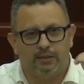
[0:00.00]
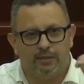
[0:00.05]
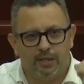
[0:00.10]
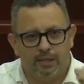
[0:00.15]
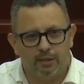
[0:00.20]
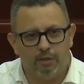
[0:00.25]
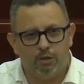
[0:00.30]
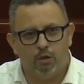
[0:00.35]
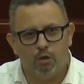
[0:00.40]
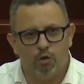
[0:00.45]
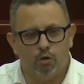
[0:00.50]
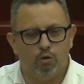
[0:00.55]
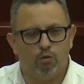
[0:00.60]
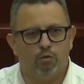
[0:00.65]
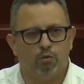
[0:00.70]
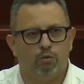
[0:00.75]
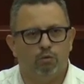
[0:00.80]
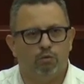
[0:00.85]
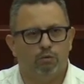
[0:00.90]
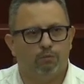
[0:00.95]
did
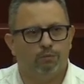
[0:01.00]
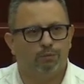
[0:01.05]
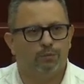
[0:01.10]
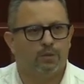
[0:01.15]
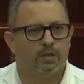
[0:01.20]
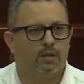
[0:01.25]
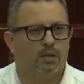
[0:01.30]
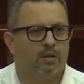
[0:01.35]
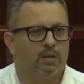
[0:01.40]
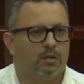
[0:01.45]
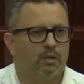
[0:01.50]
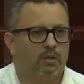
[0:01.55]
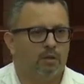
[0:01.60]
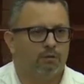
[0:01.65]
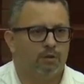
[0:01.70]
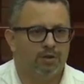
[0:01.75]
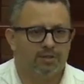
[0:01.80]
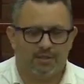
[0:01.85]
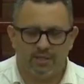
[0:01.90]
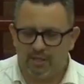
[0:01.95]
you
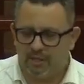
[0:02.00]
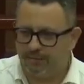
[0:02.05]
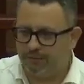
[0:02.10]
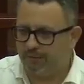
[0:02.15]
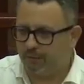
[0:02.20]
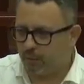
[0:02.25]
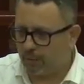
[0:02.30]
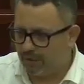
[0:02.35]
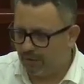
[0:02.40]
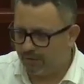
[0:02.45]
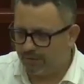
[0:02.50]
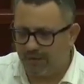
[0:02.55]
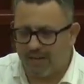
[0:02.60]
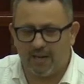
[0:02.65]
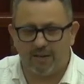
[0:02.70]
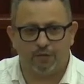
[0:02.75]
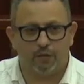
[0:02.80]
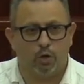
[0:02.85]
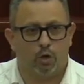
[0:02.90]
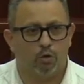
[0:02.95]
receive
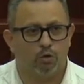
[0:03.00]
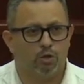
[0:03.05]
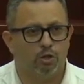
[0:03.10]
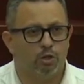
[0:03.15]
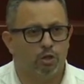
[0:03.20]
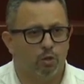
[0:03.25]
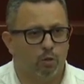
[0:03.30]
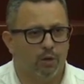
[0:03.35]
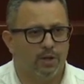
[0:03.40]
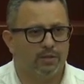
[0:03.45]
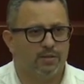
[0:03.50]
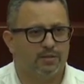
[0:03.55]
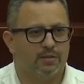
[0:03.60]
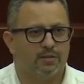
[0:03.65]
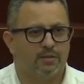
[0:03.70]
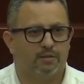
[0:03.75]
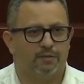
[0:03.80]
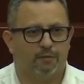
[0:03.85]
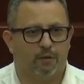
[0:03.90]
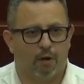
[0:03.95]

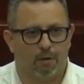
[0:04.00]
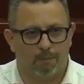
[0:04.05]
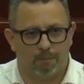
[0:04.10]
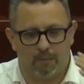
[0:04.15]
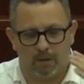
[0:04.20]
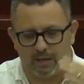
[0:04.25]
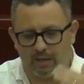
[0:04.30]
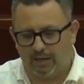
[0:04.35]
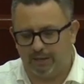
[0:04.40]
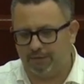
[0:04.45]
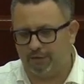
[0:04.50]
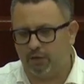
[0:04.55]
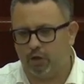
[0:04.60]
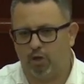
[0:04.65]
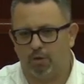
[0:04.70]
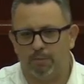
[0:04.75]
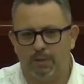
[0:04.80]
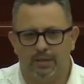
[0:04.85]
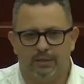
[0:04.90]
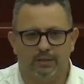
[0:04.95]
$25,000 from Lev
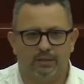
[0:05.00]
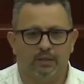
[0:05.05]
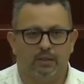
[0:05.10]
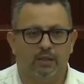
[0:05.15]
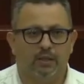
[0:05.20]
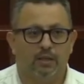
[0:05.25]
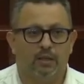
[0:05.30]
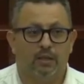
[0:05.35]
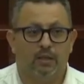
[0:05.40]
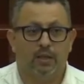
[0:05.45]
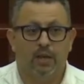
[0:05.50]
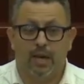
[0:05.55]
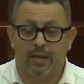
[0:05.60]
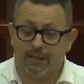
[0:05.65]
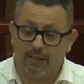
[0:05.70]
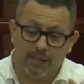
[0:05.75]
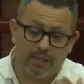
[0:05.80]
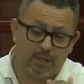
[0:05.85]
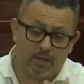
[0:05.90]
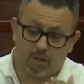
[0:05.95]
Dermen?
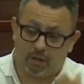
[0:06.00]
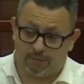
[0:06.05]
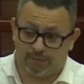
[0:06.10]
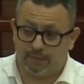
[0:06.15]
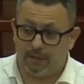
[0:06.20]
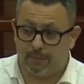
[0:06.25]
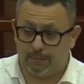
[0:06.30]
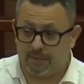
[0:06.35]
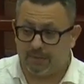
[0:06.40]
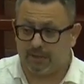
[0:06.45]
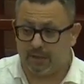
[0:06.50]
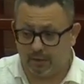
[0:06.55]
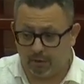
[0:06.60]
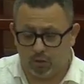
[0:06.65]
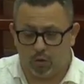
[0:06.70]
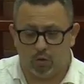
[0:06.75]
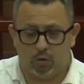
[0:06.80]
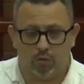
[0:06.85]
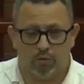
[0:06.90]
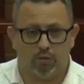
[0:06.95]
And each of them said
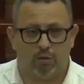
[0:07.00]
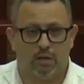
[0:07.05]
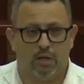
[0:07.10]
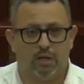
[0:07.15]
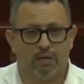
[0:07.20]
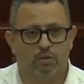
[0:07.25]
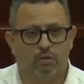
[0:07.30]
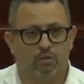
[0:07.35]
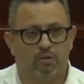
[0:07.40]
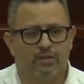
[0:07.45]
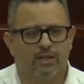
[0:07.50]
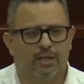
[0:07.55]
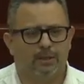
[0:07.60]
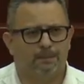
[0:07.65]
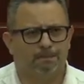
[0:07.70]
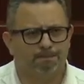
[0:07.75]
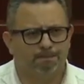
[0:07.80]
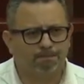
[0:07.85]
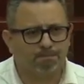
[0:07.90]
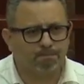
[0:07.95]
no, as you said.
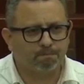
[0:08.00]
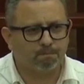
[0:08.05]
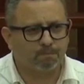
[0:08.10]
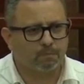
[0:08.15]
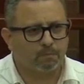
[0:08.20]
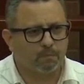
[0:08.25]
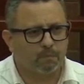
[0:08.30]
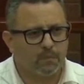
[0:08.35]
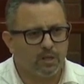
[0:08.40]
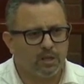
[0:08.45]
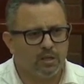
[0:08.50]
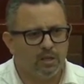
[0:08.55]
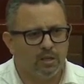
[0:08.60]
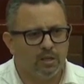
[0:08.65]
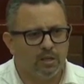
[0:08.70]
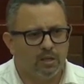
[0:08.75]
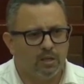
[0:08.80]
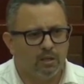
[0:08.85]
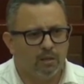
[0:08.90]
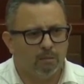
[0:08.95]

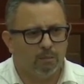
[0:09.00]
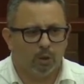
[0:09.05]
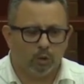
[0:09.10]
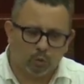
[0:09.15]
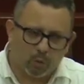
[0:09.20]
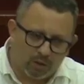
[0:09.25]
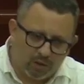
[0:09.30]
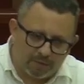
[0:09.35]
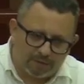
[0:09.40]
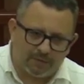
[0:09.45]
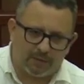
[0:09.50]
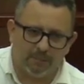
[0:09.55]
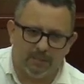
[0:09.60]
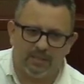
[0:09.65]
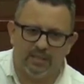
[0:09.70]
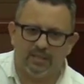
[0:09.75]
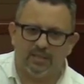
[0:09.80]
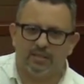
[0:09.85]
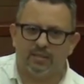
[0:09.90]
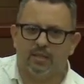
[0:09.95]
But one of the
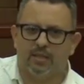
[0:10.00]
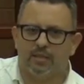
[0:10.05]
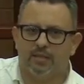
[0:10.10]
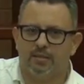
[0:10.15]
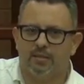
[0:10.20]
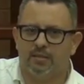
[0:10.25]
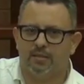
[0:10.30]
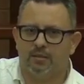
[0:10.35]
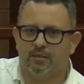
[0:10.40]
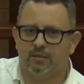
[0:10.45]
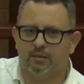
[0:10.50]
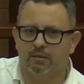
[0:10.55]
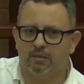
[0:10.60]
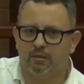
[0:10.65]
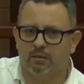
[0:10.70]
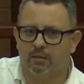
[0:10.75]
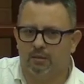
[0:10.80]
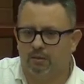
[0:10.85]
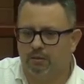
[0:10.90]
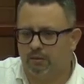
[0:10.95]
ministers
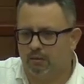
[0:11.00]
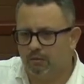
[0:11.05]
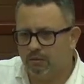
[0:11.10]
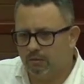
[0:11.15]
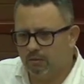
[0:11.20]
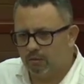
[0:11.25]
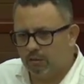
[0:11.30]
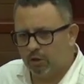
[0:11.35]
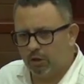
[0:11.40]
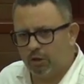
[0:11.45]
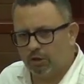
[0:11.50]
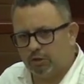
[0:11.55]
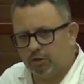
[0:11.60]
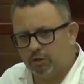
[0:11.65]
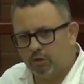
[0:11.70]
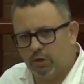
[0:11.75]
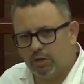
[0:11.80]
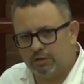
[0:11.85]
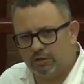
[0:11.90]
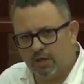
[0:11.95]
turned
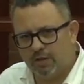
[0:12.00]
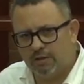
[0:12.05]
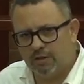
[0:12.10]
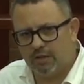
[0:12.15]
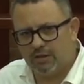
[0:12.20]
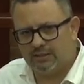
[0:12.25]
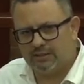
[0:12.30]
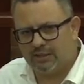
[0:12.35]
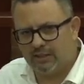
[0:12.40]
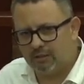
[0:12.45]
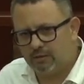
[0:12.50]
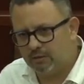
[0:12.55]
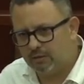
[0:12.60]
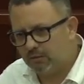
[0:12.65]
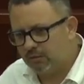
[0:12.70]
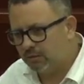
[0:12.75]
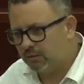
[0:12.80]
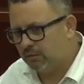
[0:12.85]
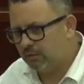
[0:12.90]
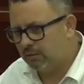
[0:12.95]
to another and said,
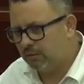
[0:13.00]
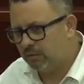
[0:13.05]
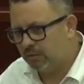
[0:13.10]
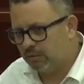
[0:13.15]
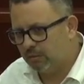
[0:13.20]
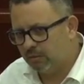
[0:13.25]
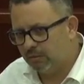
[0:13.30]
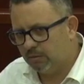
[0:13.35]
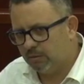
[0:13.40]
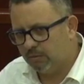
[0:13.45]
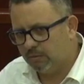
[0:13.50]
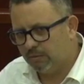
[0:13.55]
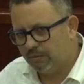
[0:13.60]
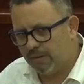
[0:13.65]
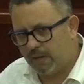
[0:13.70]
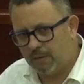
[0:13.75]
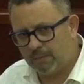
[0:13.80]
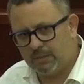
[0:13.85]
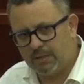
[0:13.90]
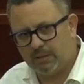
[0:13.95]

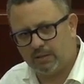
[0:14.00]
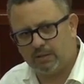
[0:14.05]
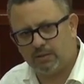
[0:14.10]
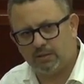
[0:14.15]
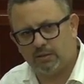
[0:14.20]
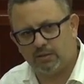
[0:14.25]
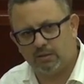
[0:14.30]
family,